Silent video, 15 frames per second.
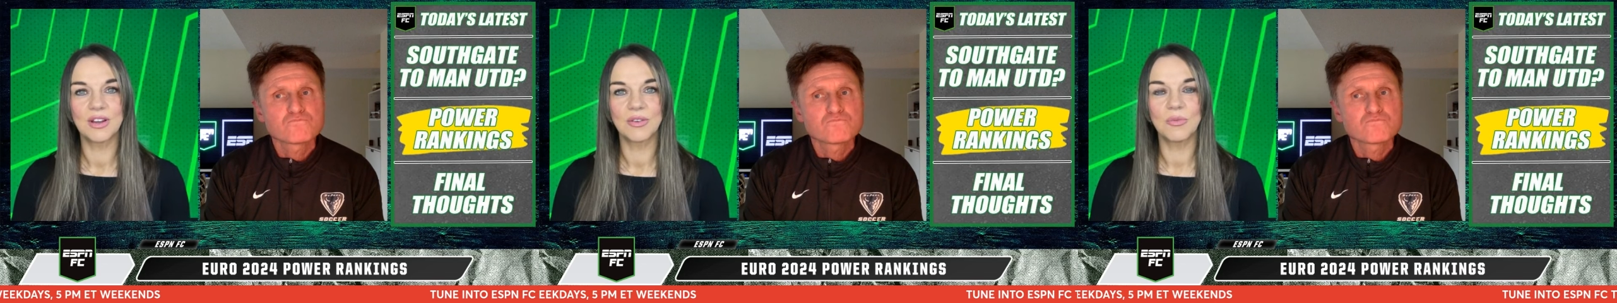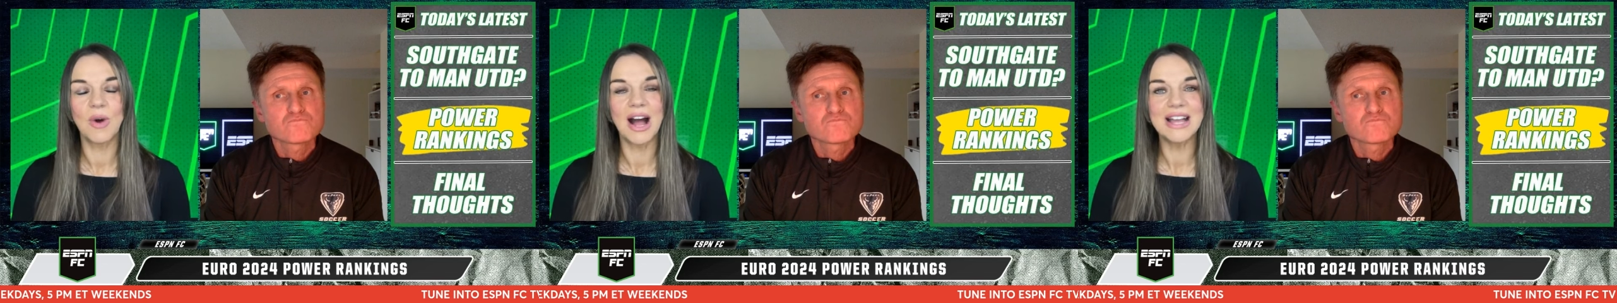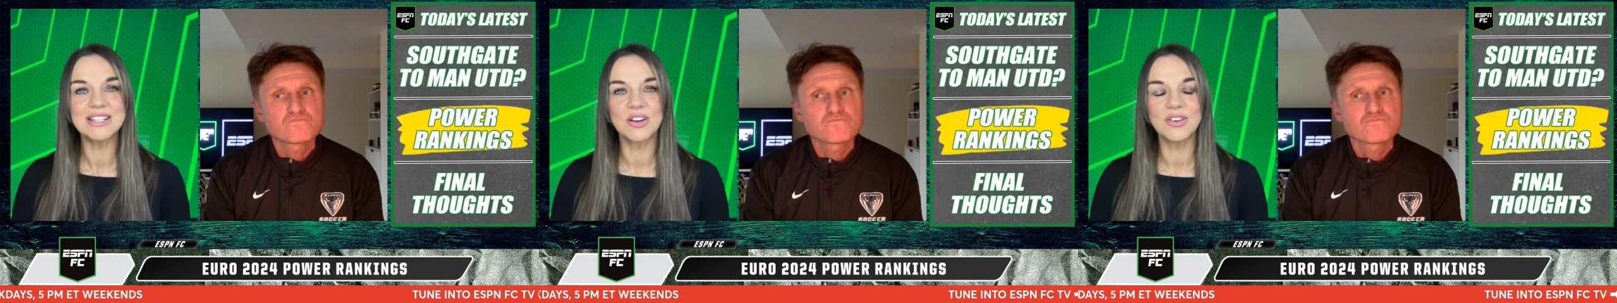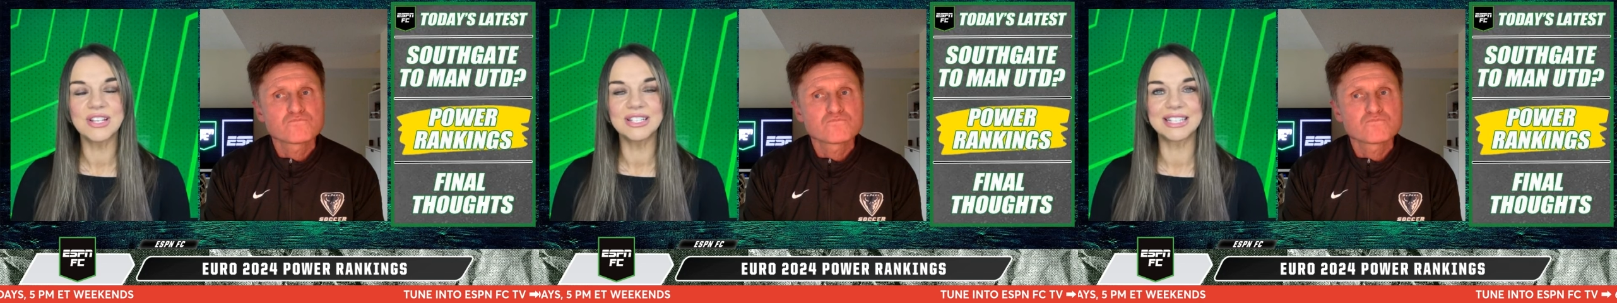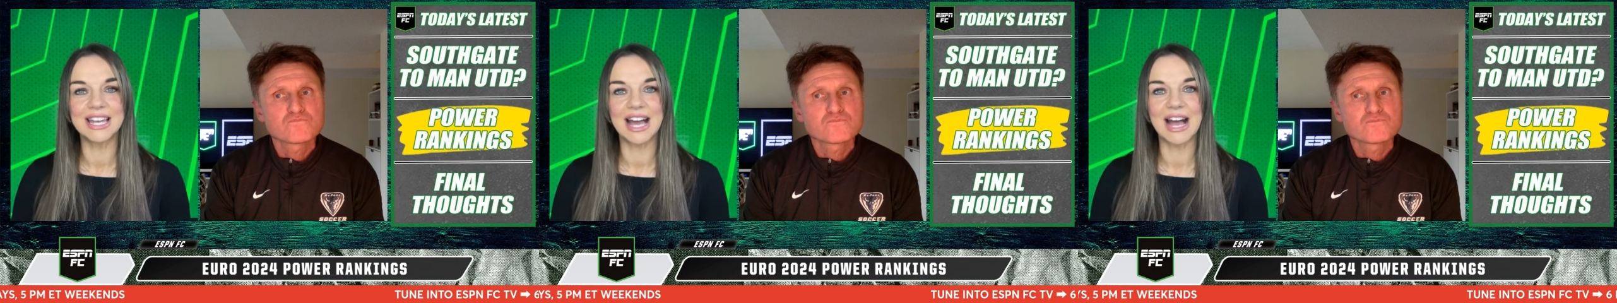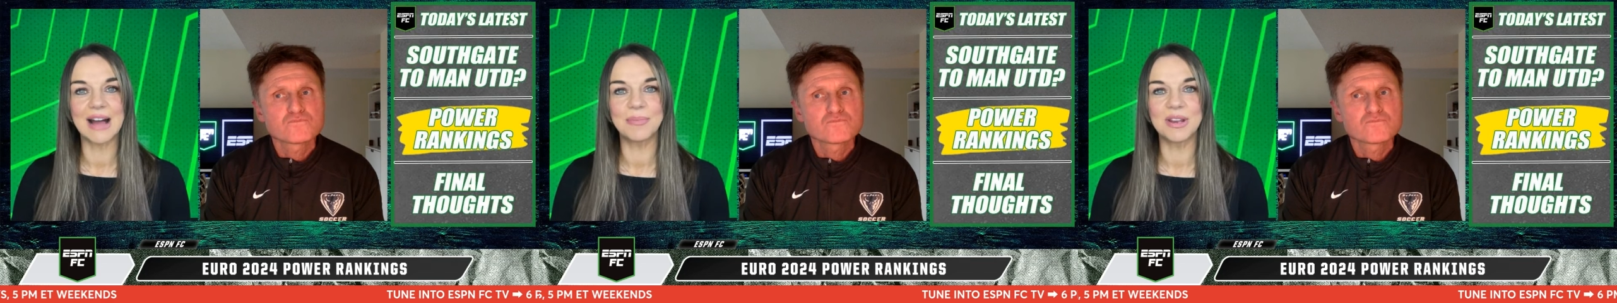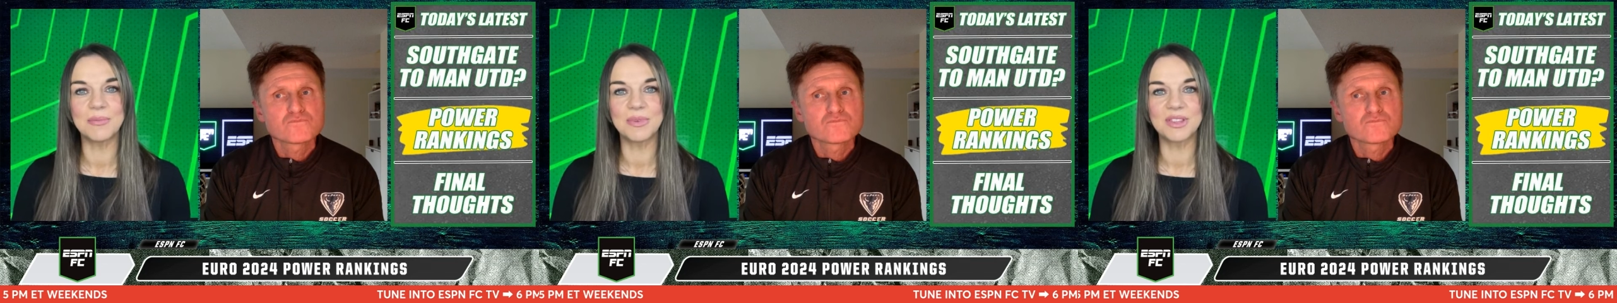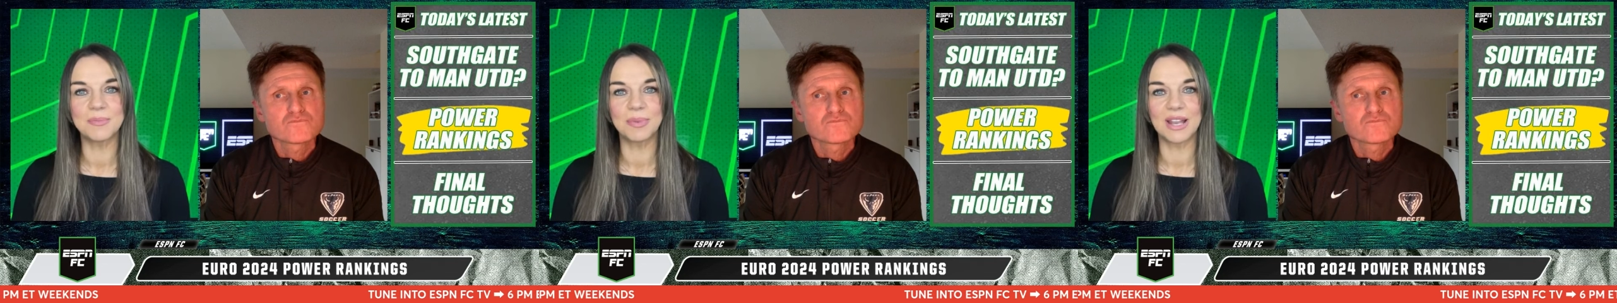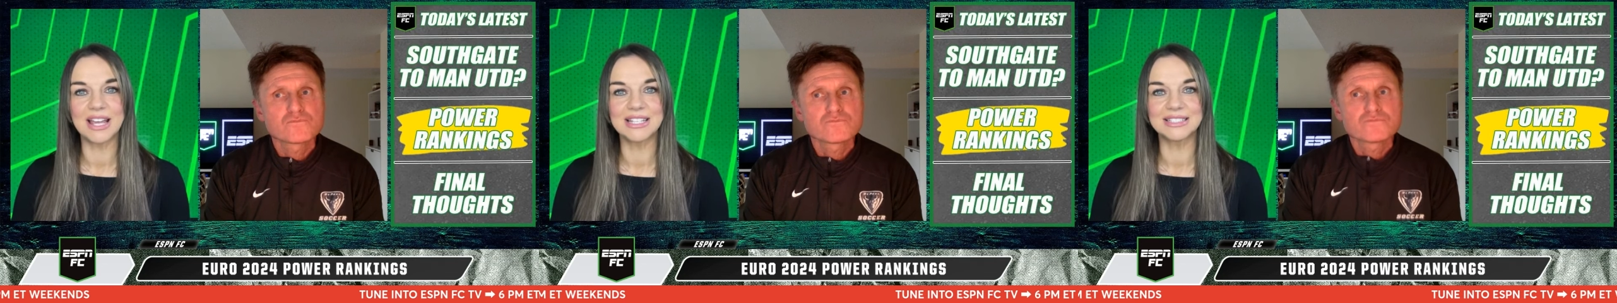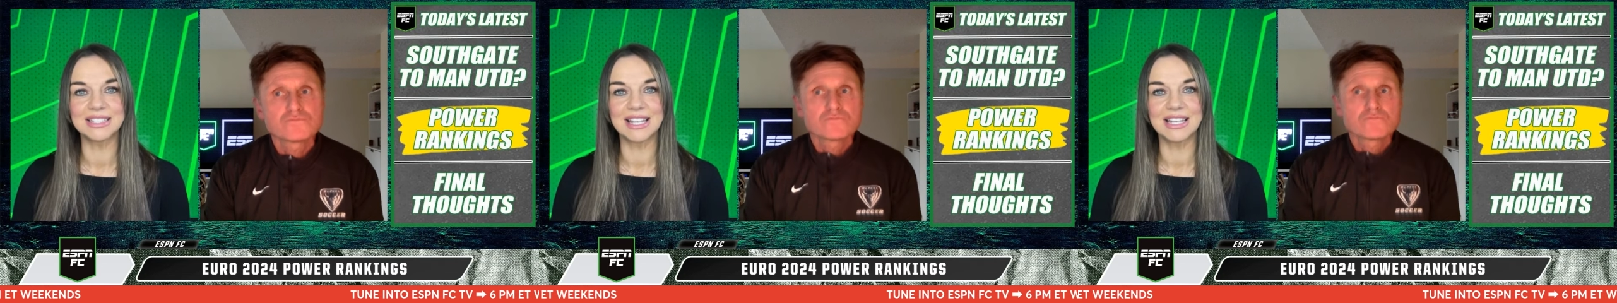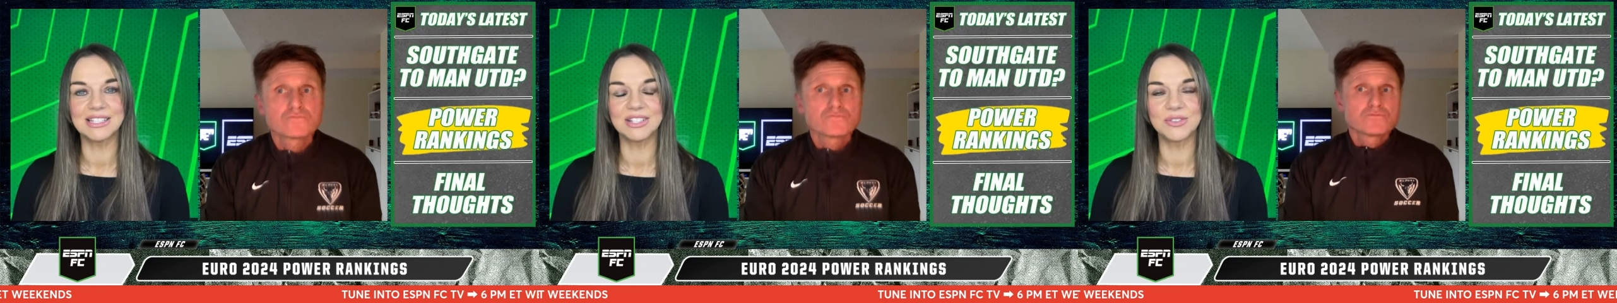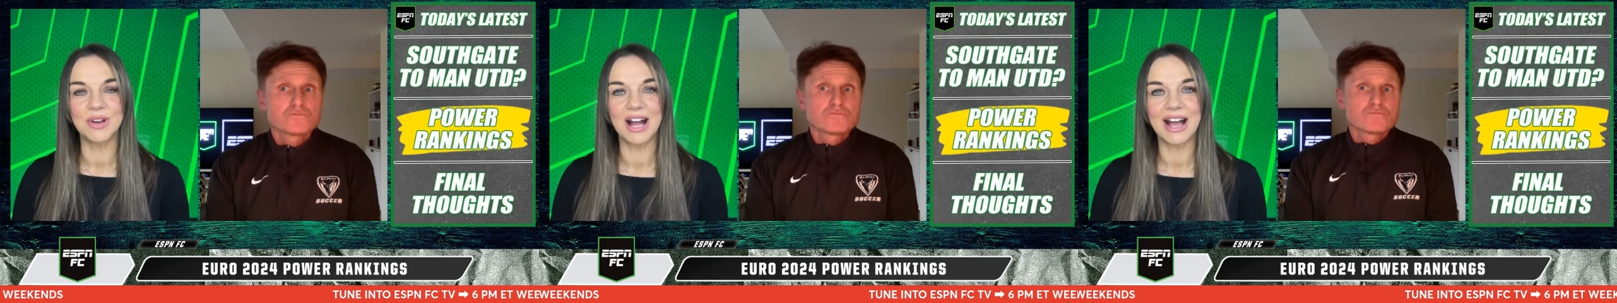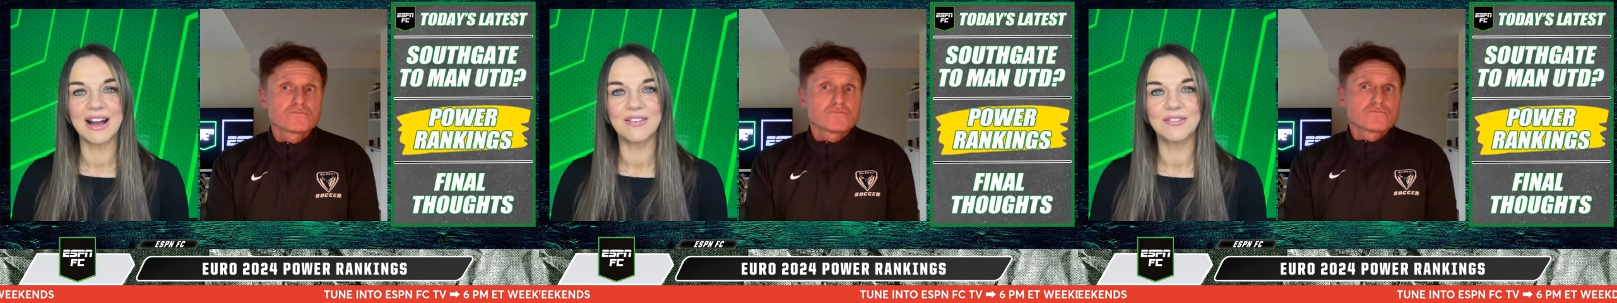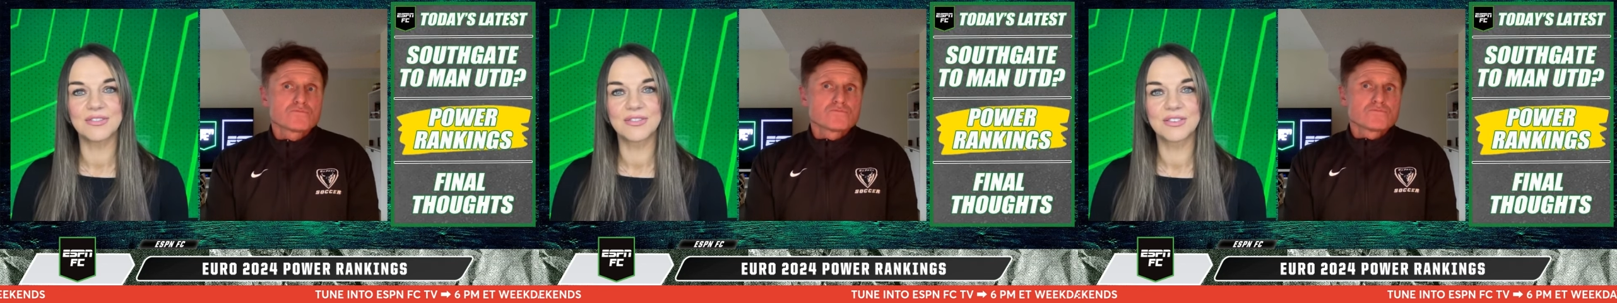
Speaker 1: why don't you see it happening with the players that they do have?